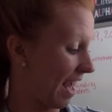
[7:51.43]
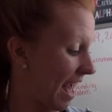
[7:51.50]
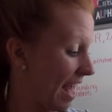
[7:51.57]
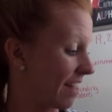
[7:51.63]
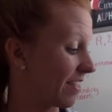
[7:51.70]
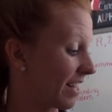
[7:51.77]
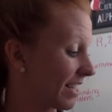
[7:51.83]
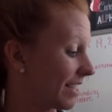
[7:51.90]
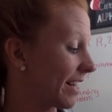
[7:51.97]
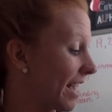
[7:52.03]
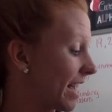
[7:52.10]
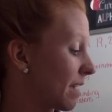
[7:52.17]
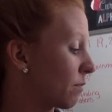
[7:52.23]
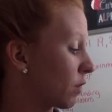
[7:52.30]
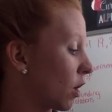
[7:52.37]
And the
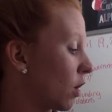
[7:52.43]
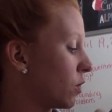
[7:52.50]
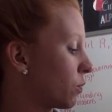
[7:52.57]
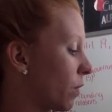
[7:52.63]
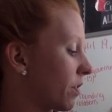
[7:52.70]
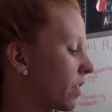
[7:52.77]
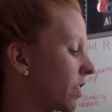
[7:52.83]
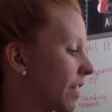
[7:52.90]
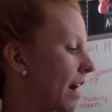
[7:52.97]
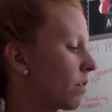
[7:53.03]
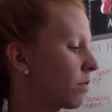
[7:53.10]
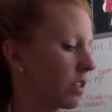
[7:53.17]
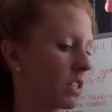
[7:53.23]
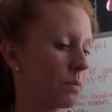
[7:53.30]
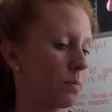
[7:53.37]
same goes with the
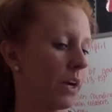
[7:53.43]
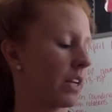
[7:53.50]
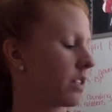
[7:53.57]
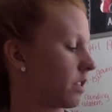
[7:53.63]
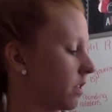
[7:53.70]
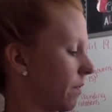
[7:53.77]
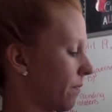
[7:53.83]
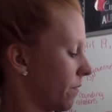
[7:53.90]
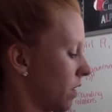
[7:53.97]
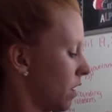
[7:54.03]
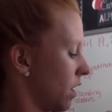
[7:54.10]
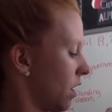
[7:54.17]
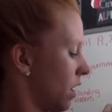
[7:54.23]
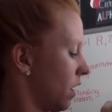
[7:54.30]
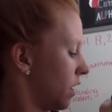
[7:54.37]
thousands place.
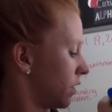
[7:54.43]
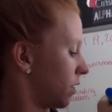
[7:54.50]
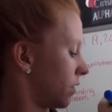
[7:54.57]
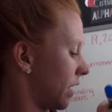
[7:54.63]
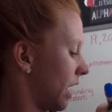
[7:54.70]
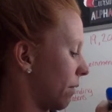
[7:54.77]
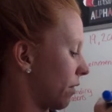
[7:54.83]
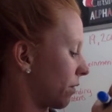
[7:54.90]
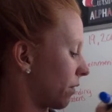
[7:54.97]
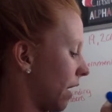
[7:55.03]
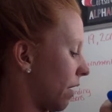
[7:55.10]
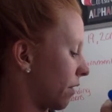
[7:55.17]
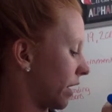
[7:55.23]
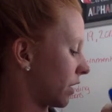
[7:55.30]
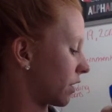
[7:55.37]
So say we're
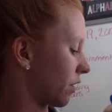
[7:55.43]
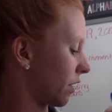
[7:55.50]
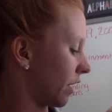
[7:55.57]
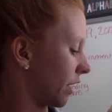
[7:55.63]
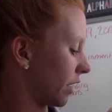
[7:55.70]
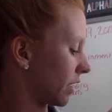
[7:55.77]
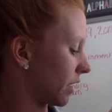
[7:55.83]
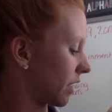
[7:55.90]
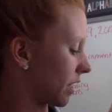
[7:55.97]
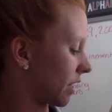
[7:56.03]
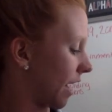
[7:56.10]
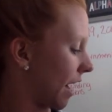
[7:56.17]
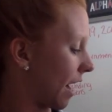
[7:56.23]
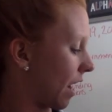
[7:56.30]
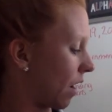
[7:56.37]
rounding to the nearest
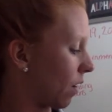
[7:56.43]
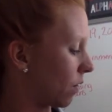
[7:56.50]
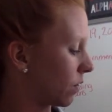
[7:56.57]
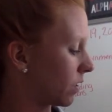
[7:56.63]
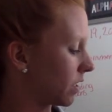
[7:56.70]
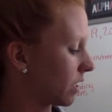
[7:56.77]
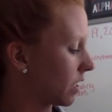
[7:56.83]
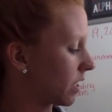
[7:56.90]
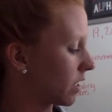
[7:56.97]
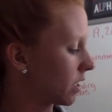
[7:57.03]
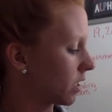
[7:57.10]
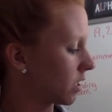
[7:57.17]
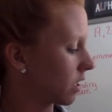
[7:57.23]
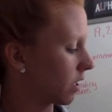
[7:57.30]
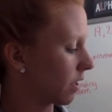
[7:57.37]

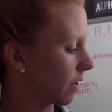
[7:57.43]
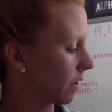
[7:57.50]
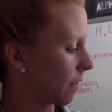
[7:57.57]
thousands.